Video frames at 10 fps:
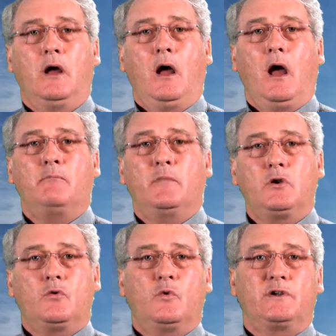and
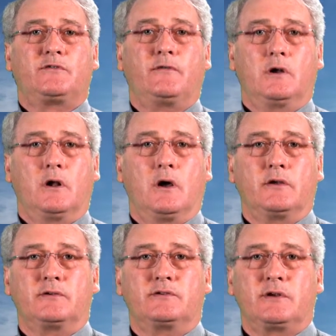mineral-rich
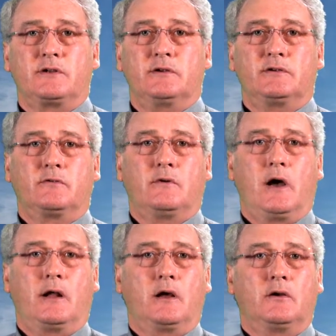fertilisers such as
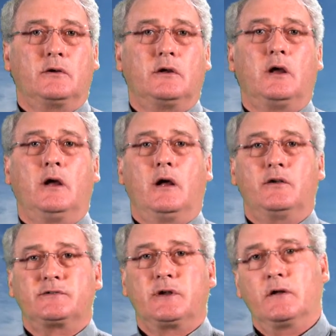guano
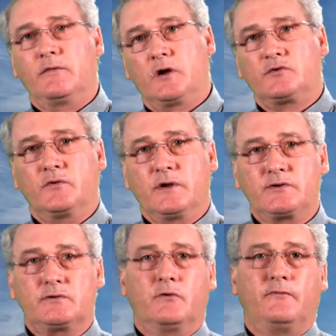instead of the
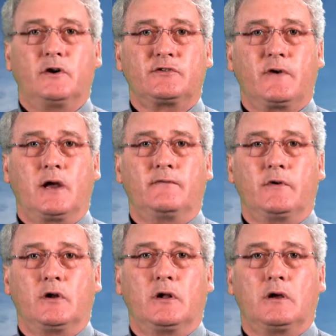traditional phosphate
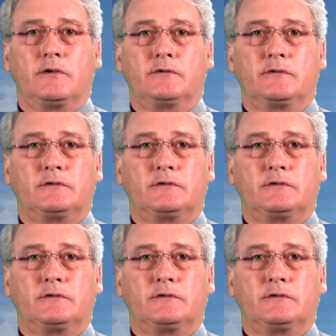fertilisers.